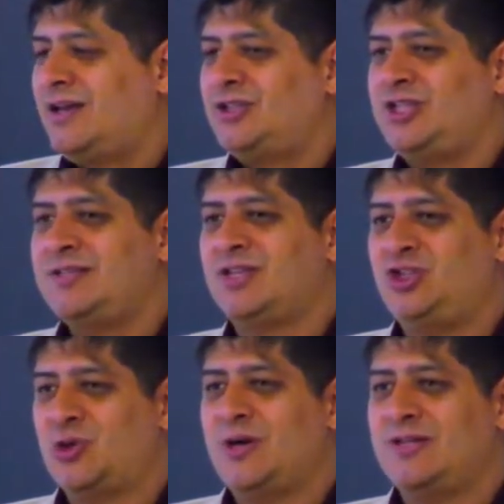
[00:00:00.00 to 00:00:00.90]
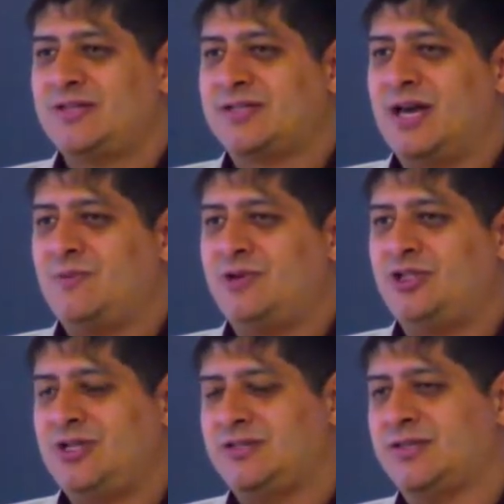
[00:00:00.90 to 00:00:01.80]
She's enjoying this time with
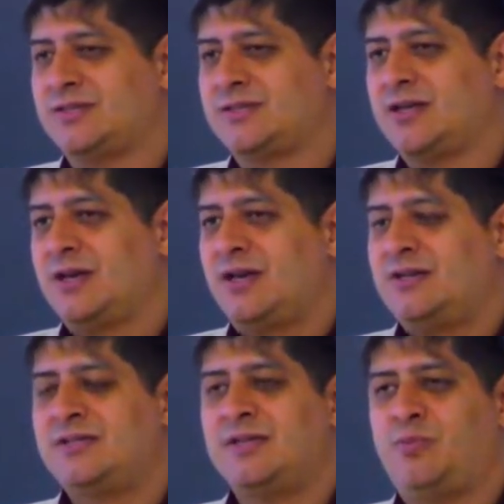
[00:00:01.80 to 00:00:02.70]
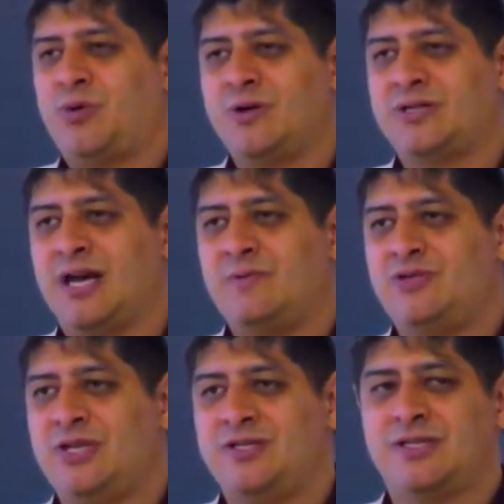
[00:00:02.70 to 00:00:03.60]
Jesus. This is an important time
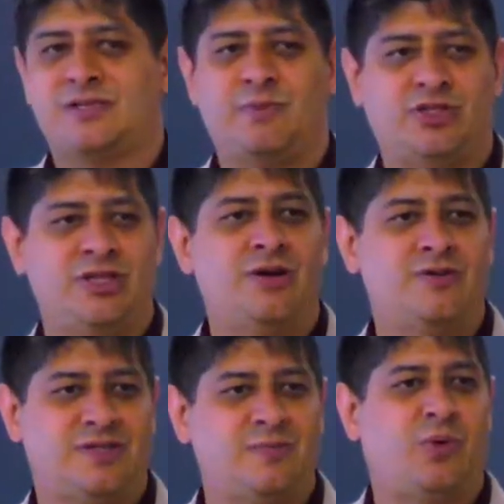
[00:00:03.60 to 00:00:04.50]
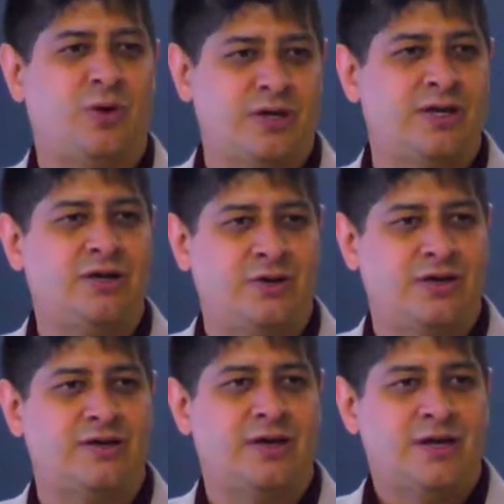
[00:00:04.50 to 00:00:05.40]
with Jesus, but she knows it's important to go
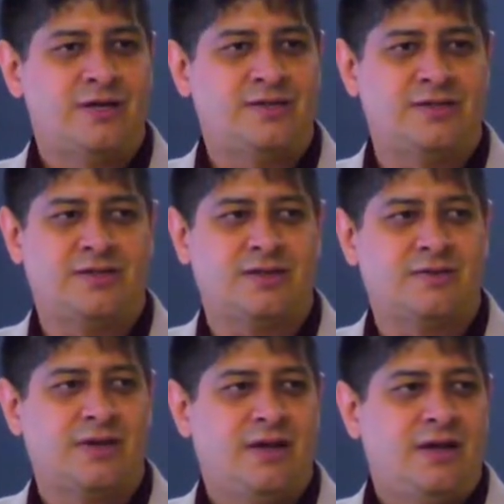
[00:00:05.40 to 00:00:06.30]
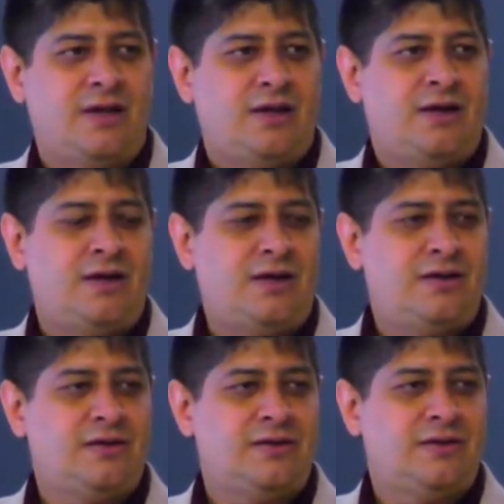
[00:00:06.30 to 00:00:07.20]
get her sister.
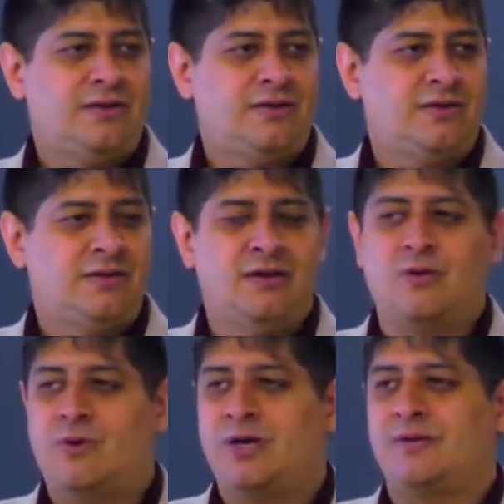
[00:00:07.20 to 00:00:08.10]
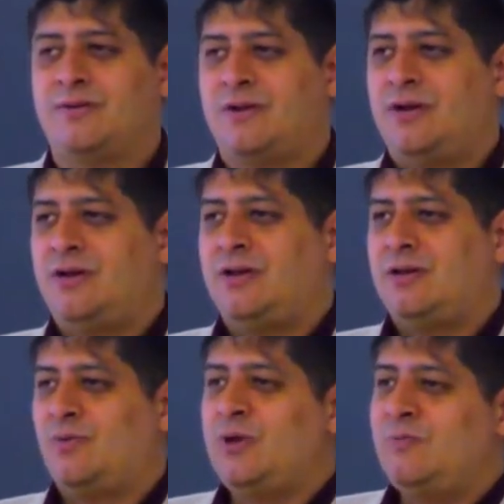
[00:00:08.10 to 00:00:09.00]
Uh, you know what?
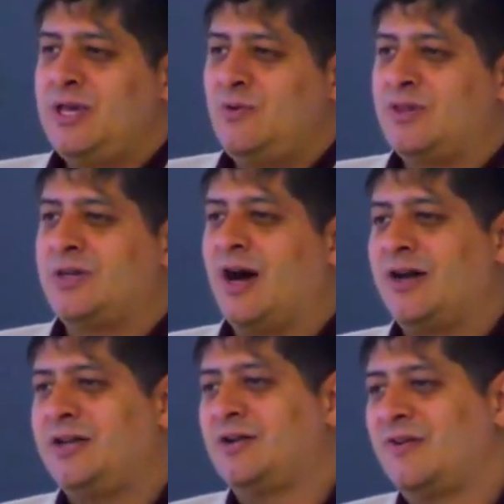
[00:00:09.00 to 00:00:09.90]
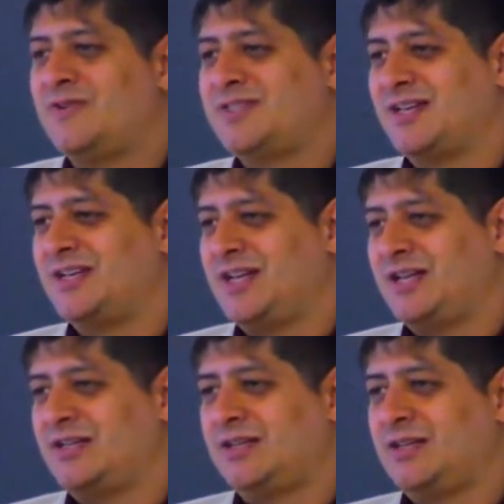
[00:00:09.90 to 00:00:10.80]
We meet with God here every
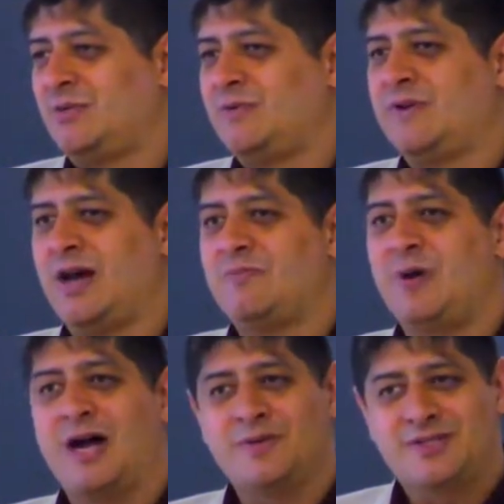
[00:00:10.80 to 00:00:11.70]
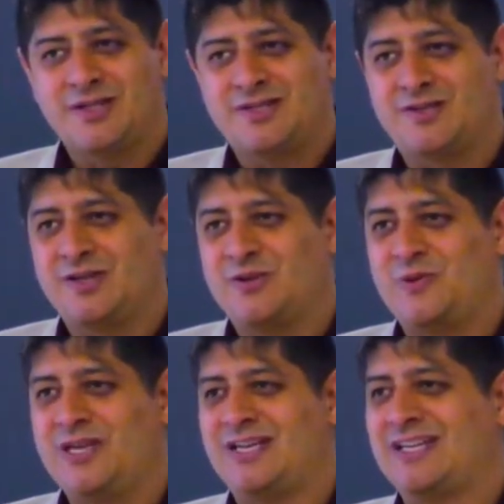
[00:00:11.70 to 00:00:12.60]
Sunday, and we've got Bible studies during the
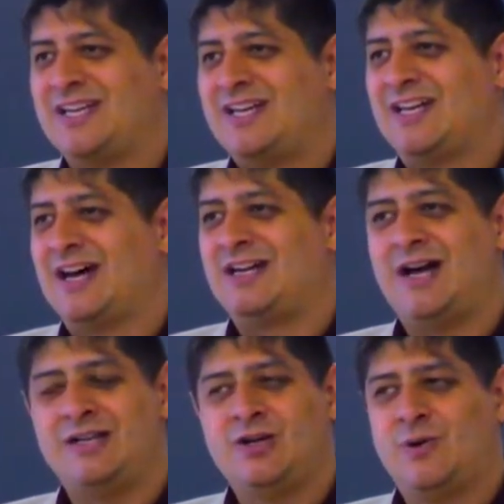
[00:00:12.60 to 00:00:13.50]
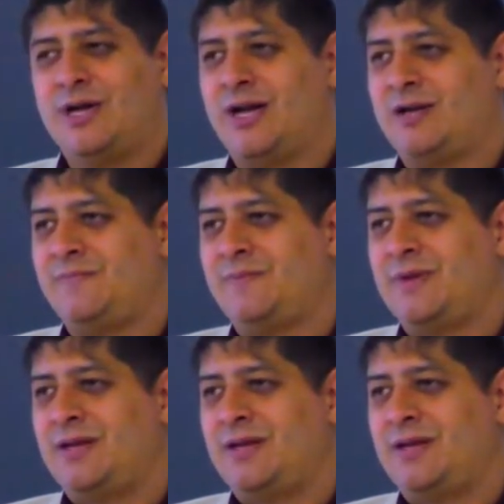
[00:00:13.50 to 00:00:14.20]
week, got a lot going on.